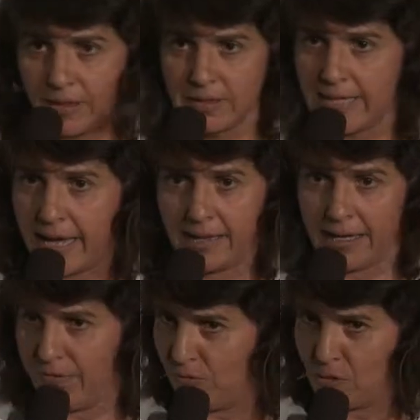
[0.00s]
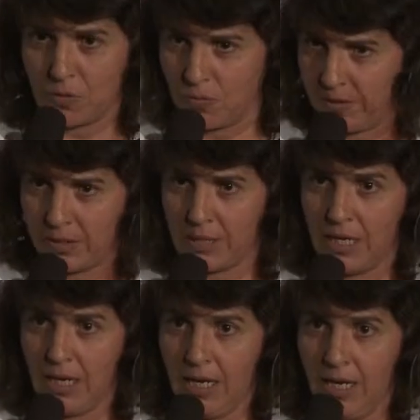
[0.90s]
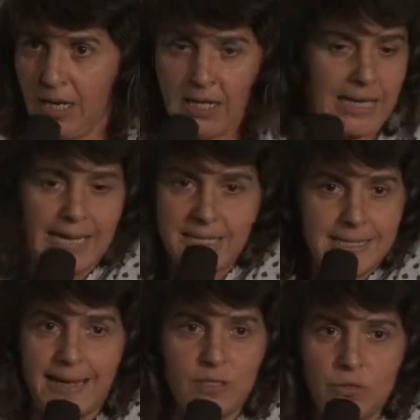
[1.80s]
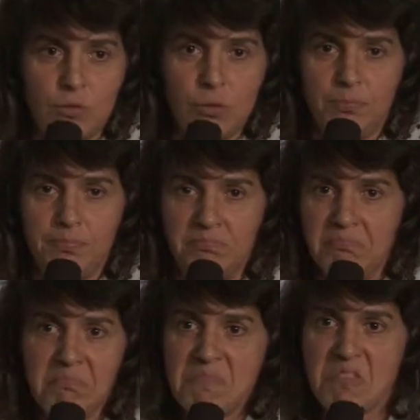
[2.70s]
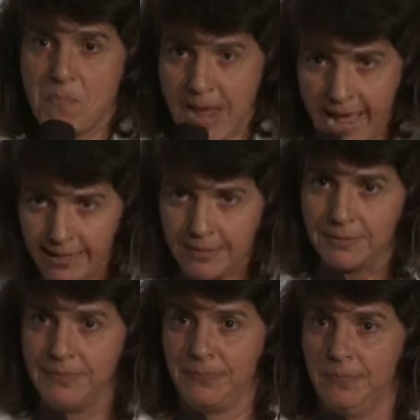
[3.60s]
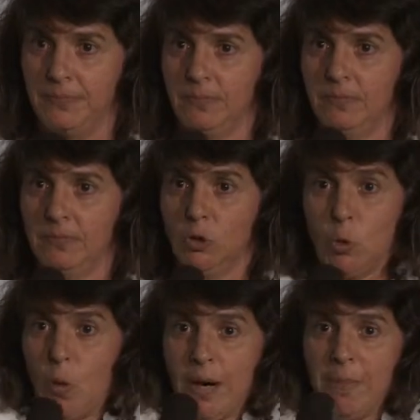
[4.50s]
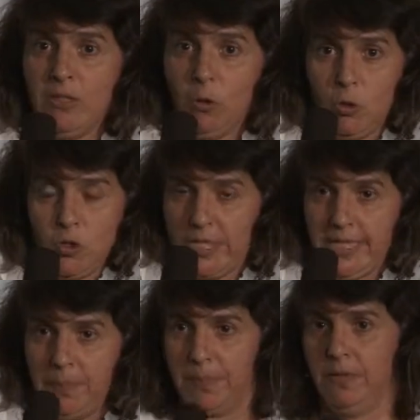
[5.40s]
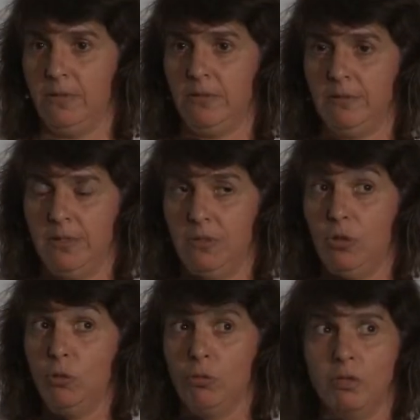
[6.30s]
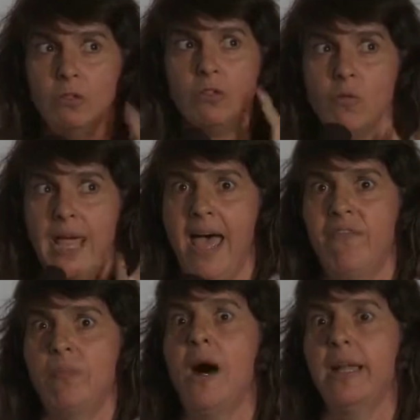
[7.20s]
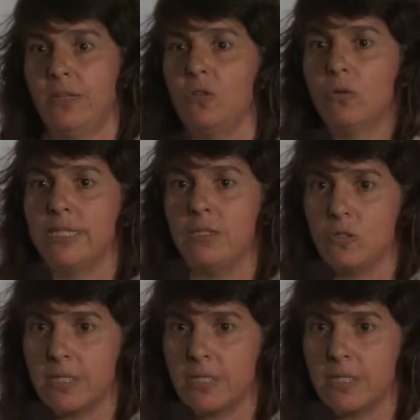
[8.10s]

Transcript: dead that I've worked with, and get attached to their bed. So where am I going to sleep? No? Dude, you don't have a body. You don't need to